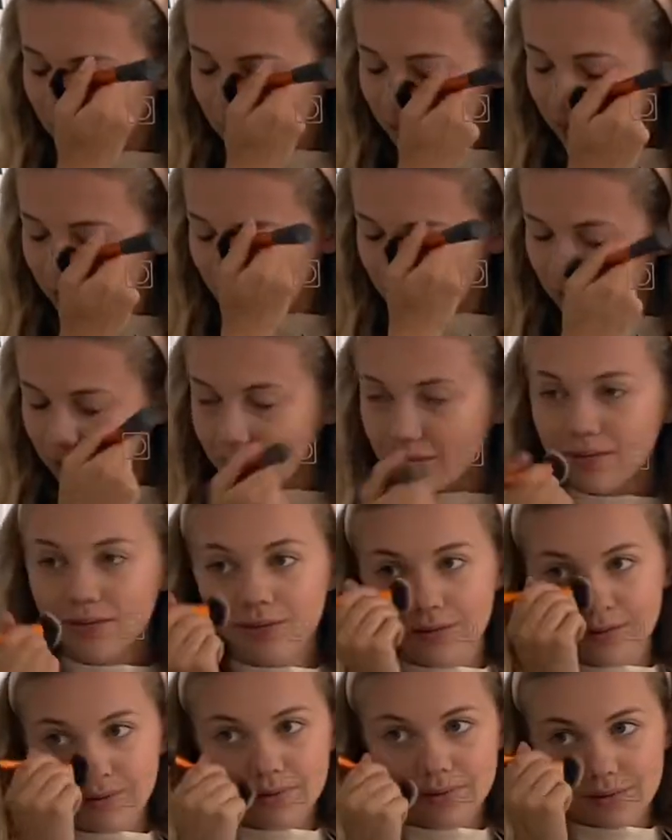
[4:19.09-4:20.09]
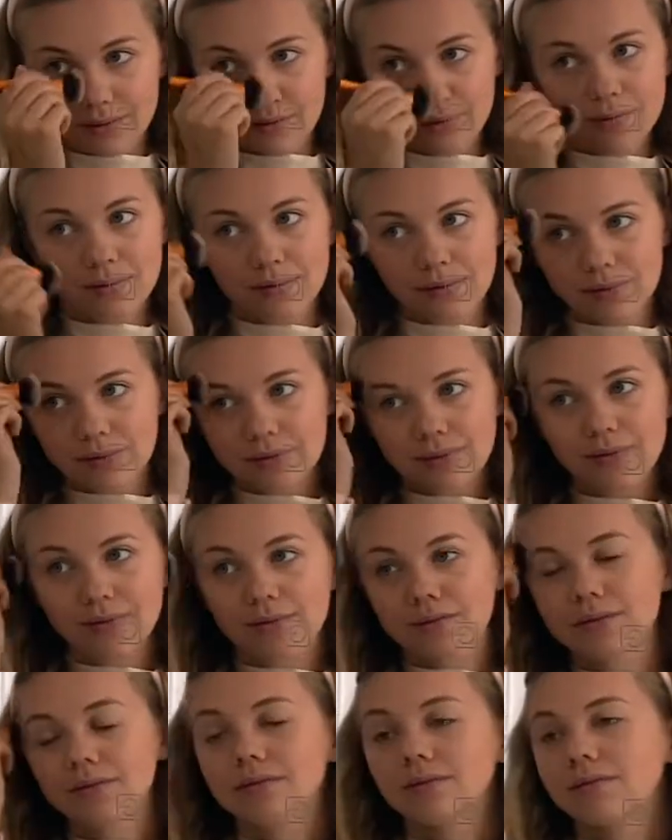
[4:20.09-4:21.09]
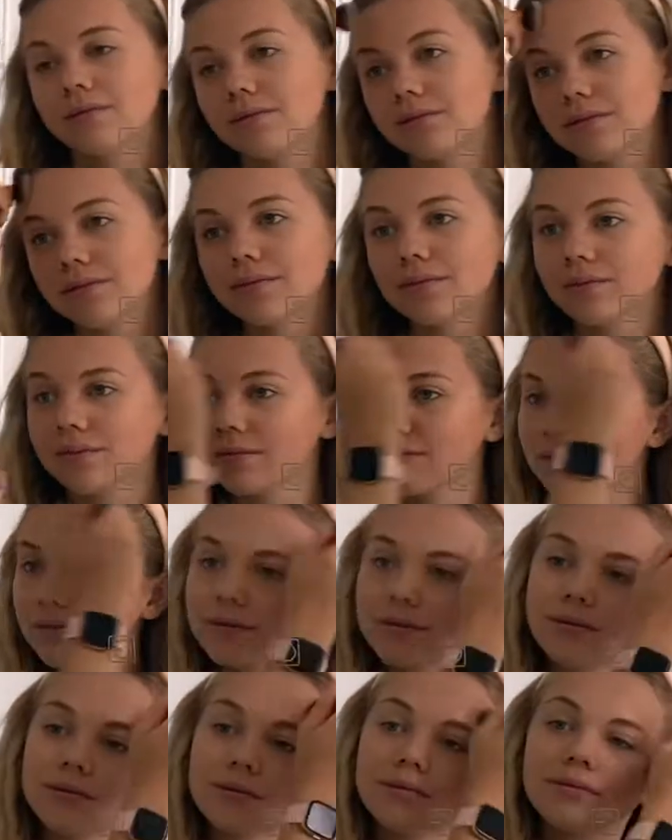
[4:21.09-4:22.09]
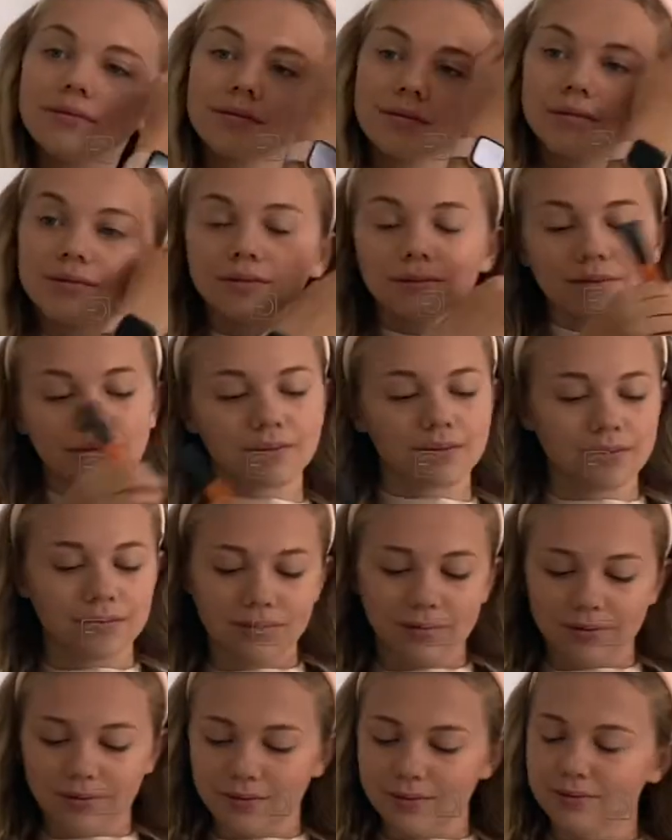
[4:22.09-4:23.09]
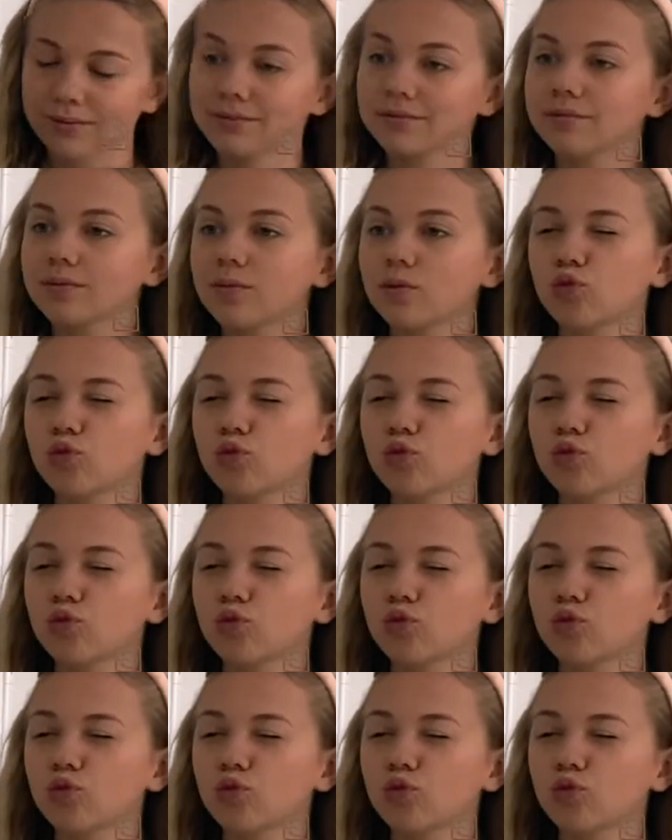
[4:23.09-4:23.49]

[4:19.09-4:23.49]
using less product right here. Also, I find that my